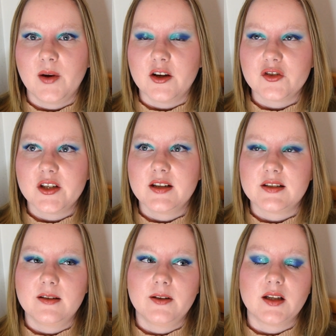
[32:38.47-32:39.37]
packaging
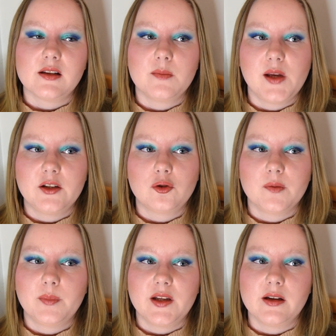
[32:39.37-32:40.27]
is definitely made
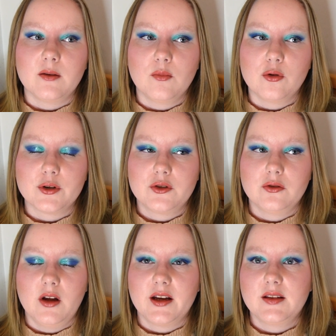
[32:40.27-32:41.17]
to appeal more
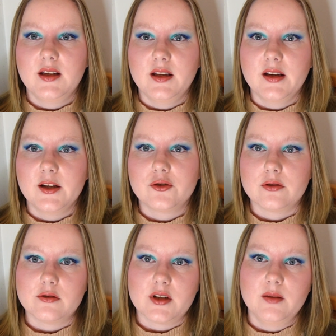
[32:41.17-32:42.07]
to like
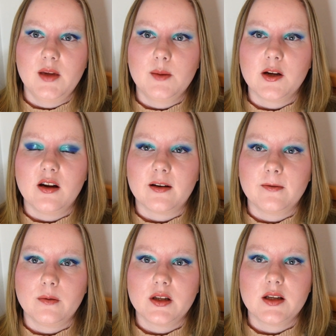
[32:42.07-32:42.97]
teenagers and maybe like
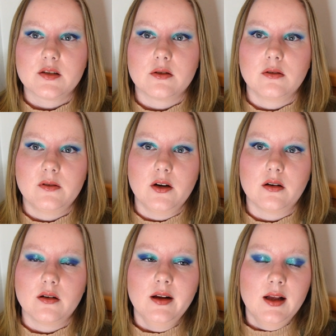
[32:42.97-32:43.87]
very these sort of
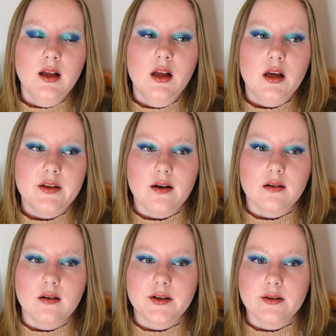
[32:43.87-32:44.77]
young
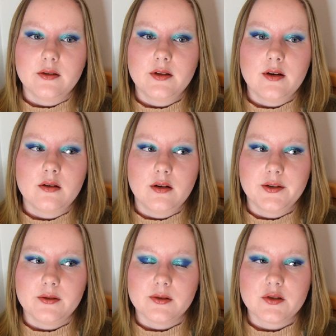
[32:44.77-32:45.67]

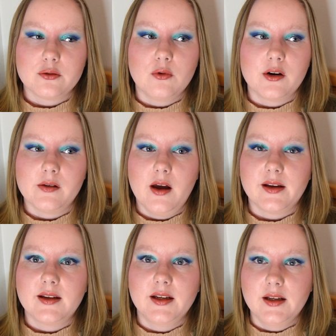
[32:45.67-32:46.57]
adults who are
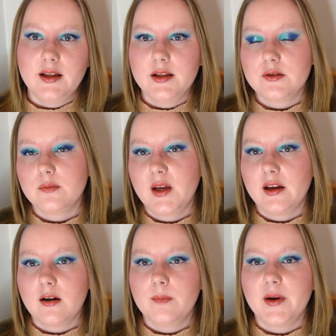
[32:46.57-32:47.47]
like getting into
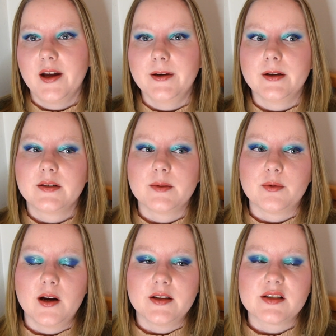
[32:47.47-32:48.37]
makeup. And the
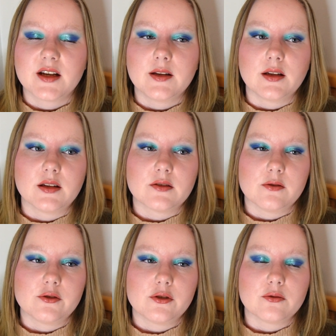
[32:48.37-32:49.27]
brands, I think that
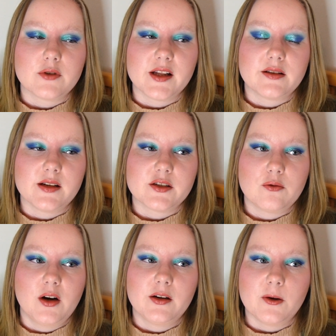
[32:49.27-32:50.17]
also tells
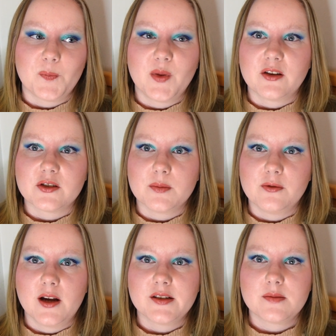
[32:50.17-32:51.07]
quite a lot, because the
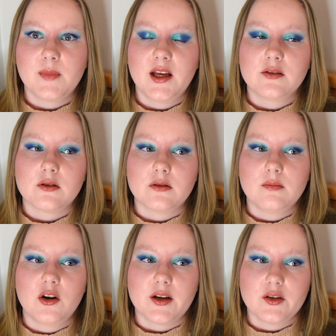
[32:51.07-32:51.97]
brand's main sort of
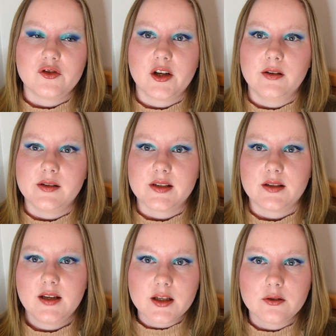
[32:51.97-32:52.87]
marketing channel is
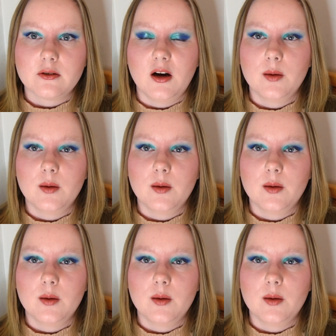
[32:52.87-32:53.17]
TikTok.